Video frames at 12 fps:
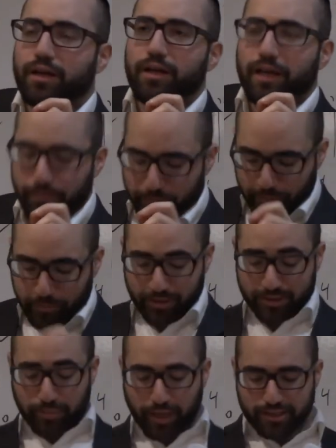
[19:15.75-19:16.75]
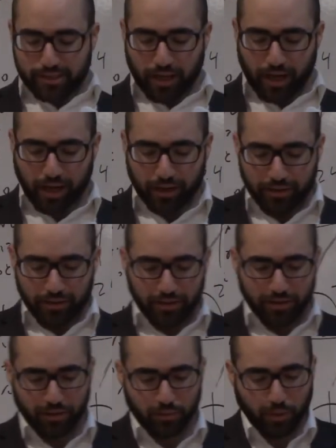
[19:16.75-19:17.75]
It's based on
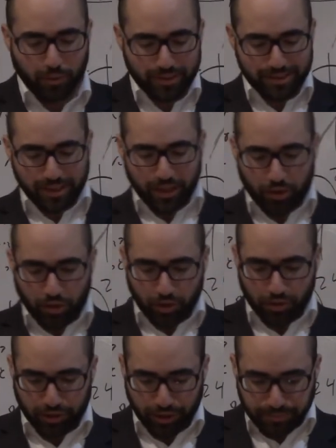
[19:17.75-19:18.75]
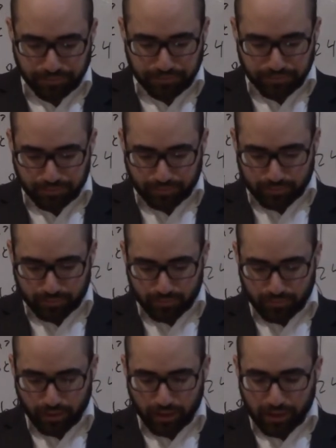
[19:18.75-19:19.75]
what we said earlier.
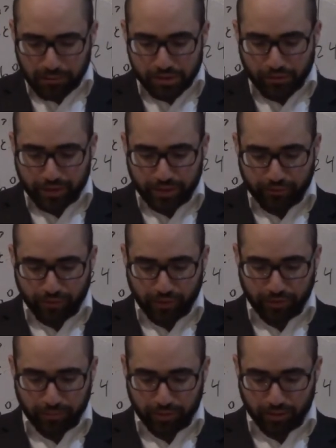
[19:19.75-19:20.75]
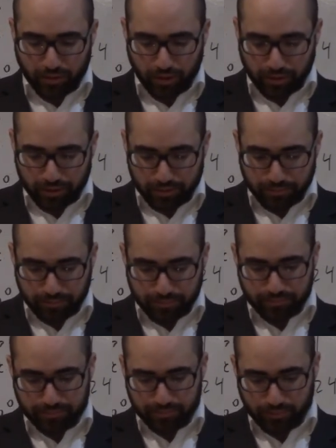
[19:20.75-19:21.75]
Let me see if I can find that machloket
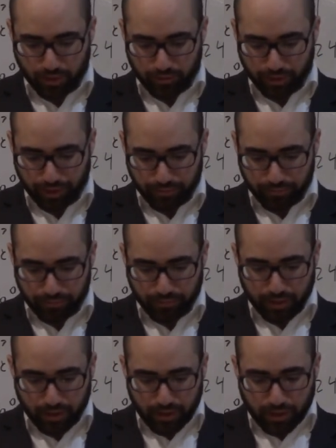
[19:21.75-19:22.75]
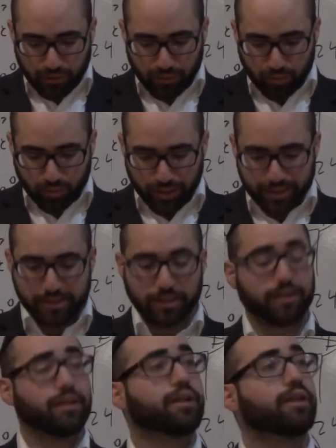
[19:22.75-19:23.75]
over here. The
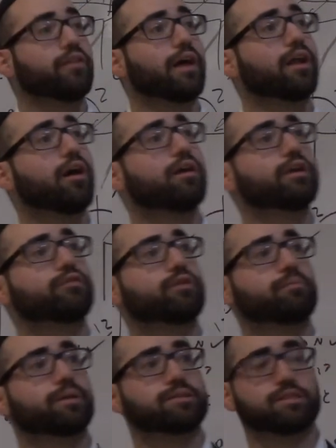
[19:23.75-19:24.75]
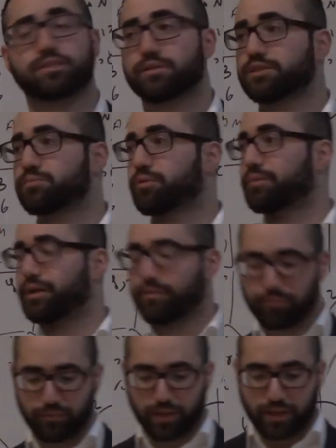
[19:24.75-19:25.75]
reason that honey for bees is, is permitted.
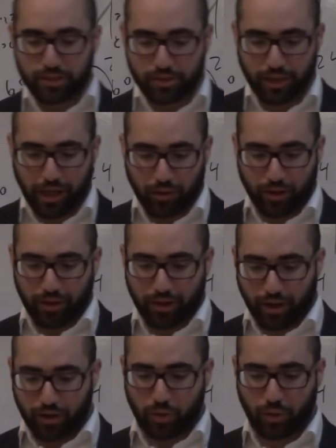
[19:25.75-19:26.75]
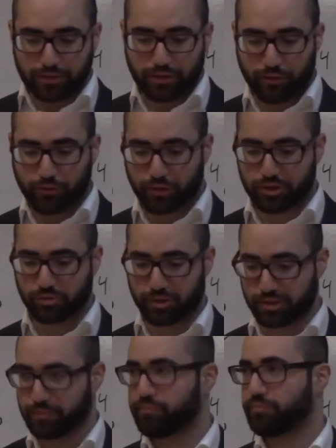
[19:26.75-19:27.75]
So now, according to the first
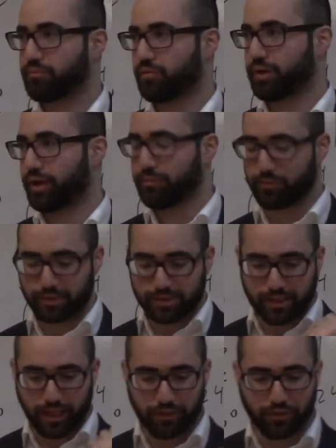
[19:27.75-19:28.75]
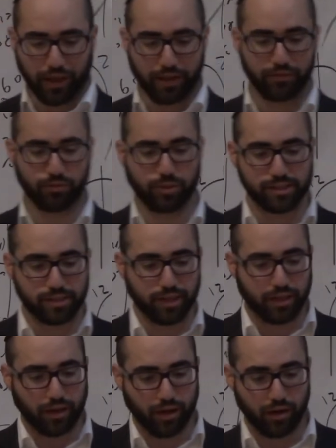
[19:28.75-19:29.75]
reason, okay, we said that the reason
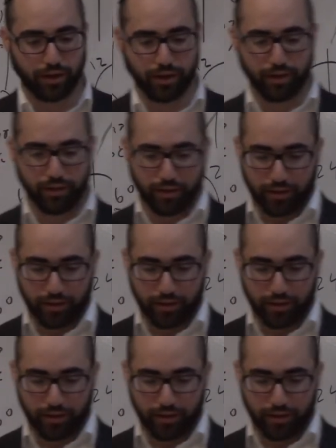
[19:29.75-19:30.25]
that honey